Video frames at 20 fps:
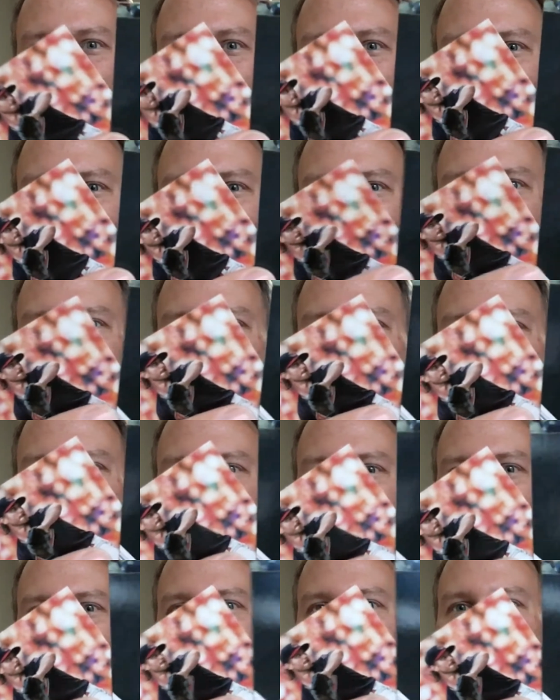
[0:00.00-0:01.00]
the checklist.
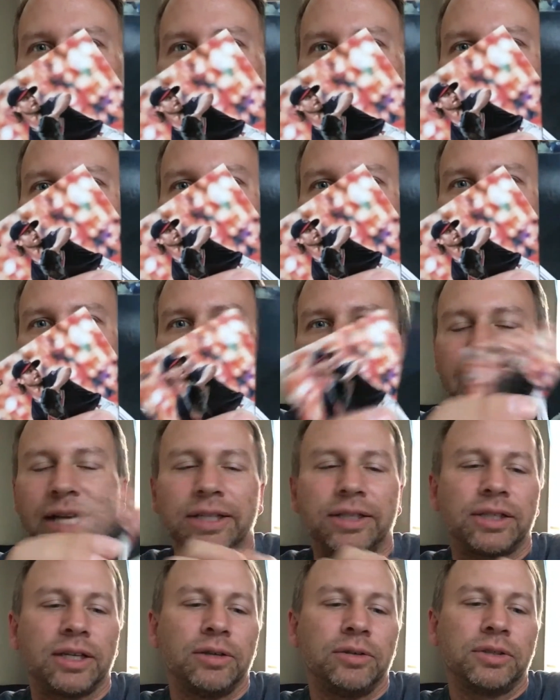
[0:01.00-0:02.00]
Make your
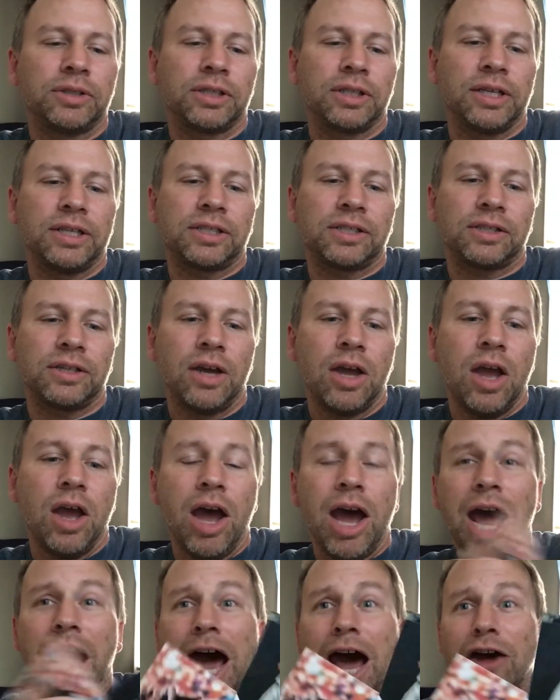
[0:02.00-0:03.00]
trades. Who's this?
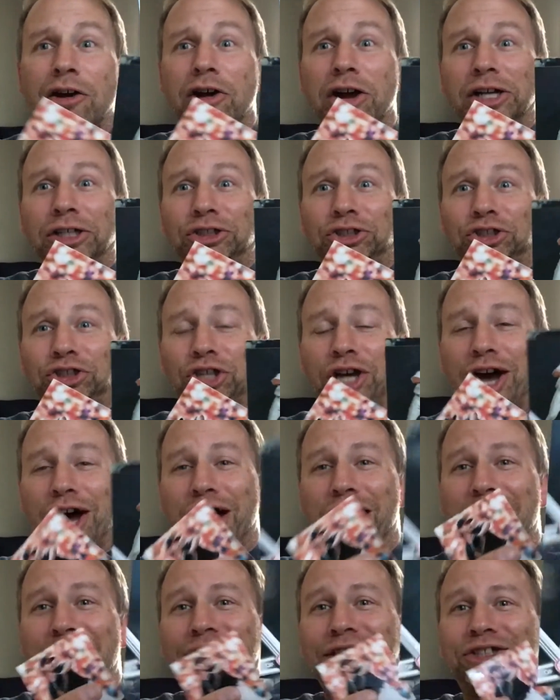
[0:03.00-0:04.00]
Aaron
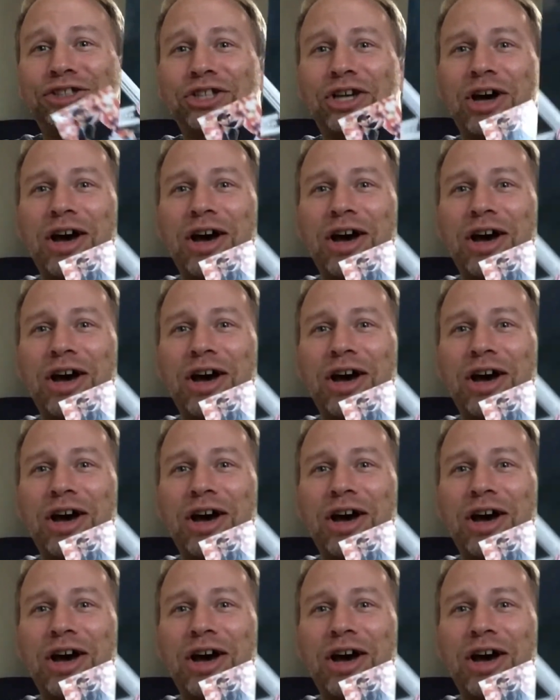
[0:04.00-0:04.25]
Judge!